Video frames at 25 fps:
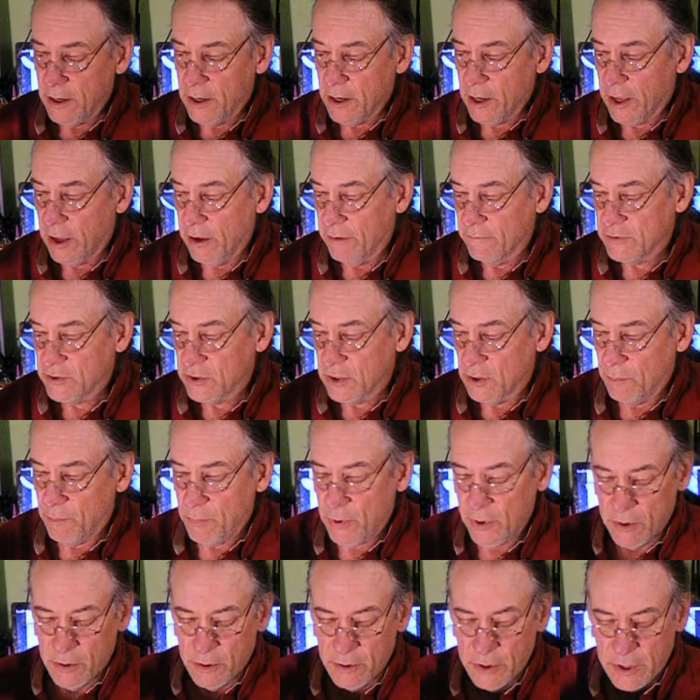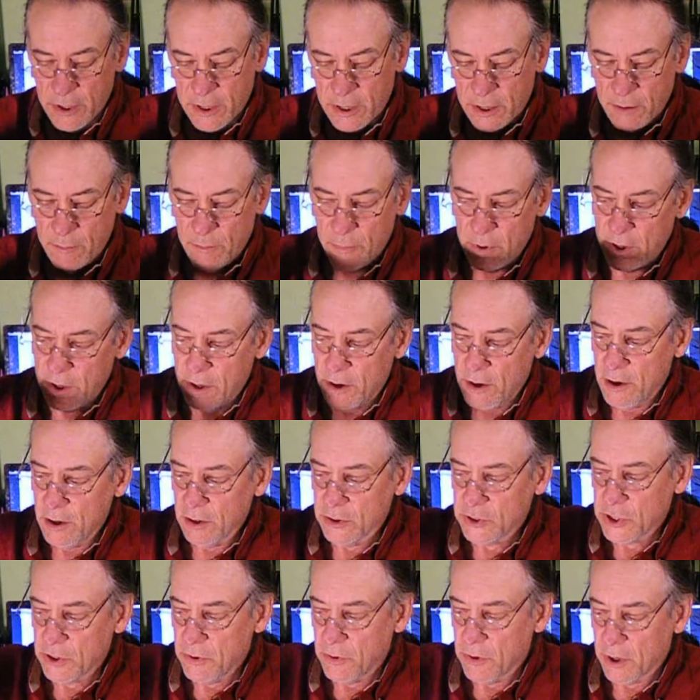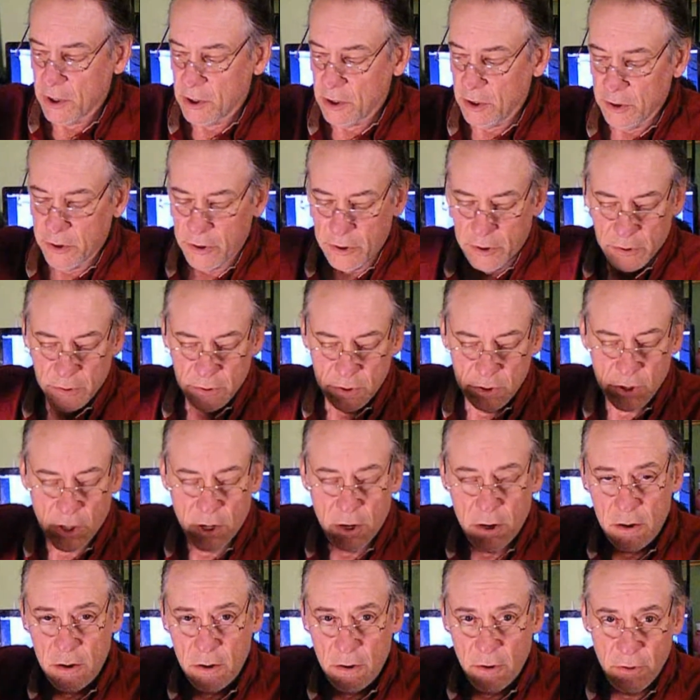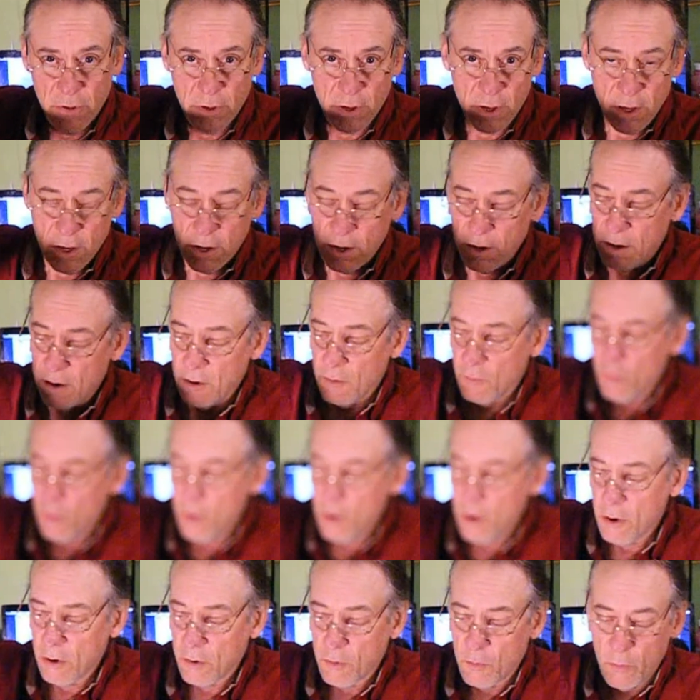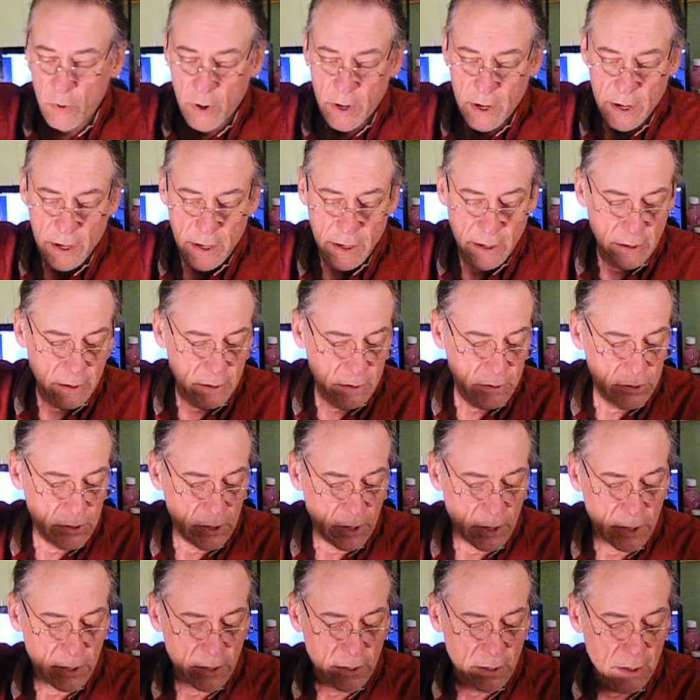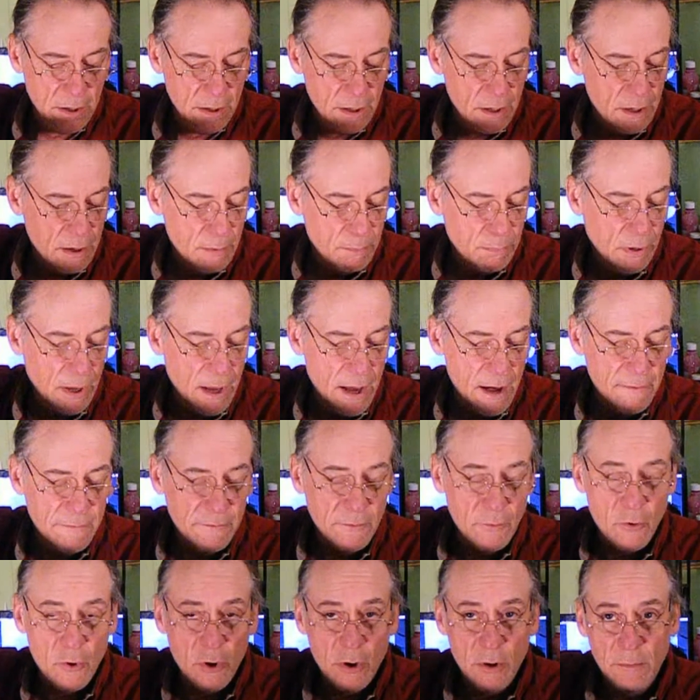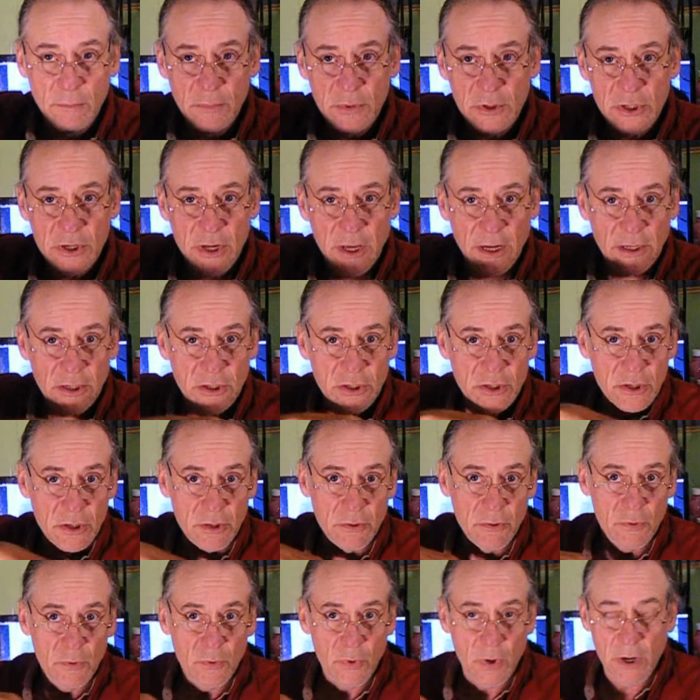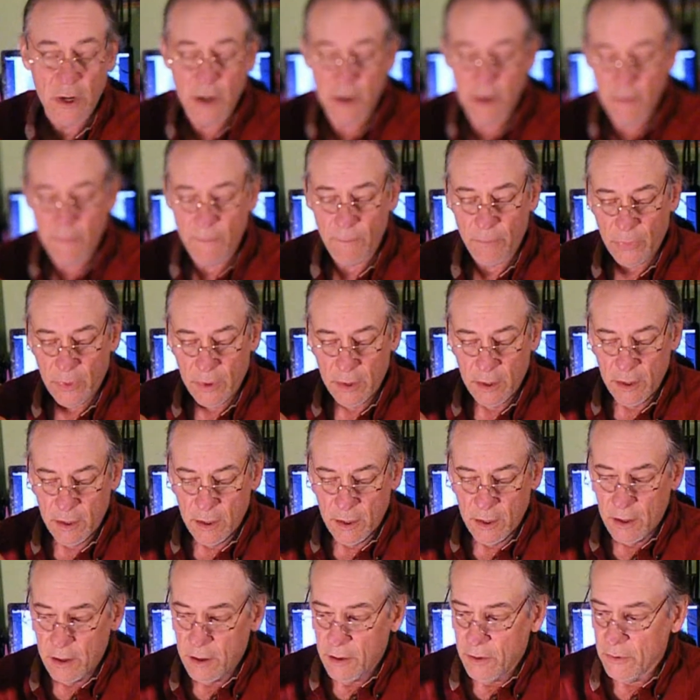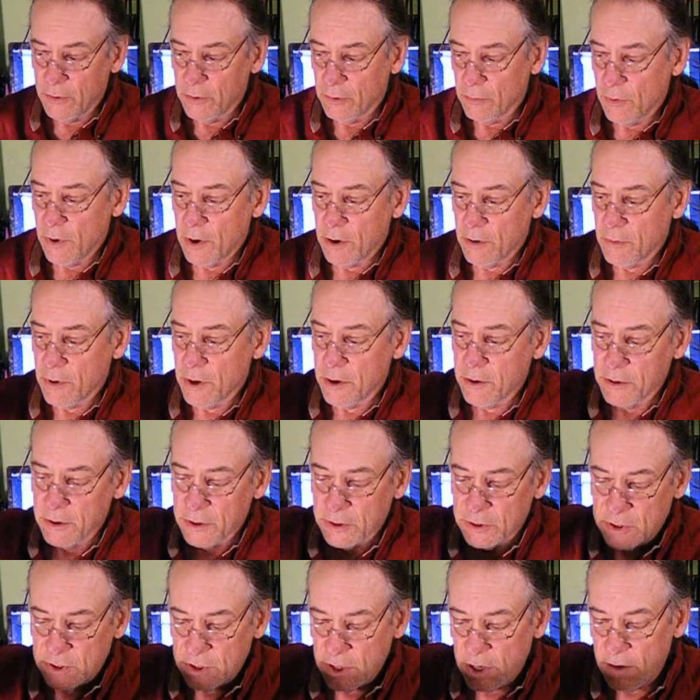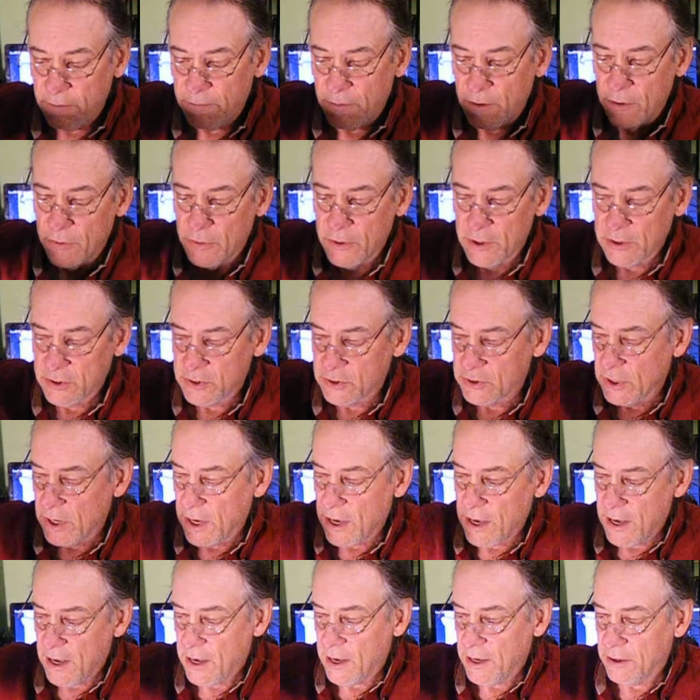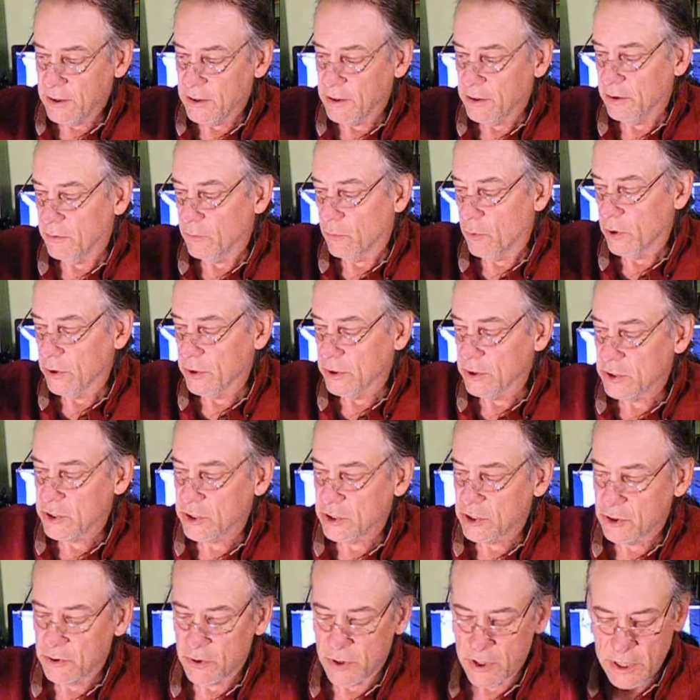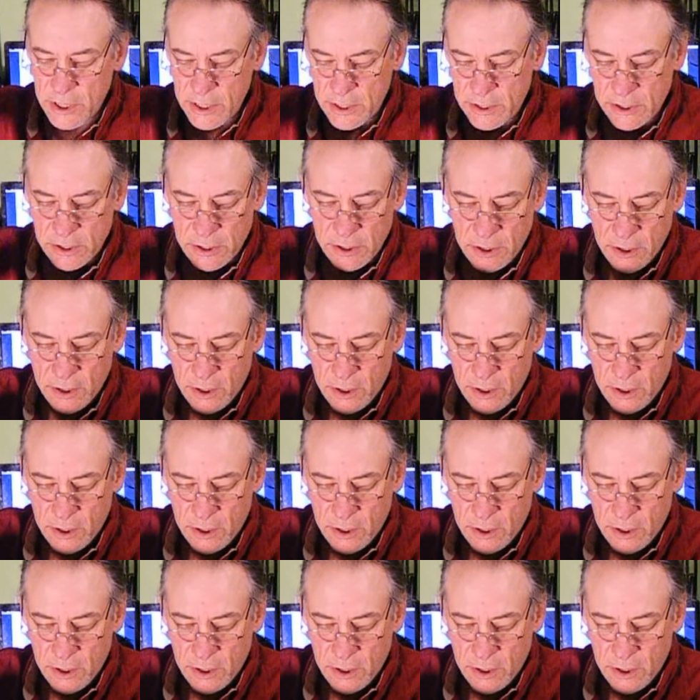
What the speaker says: It gives the building, but it also includes all the walkways and platforms next to the railroad itself on this side, and where the street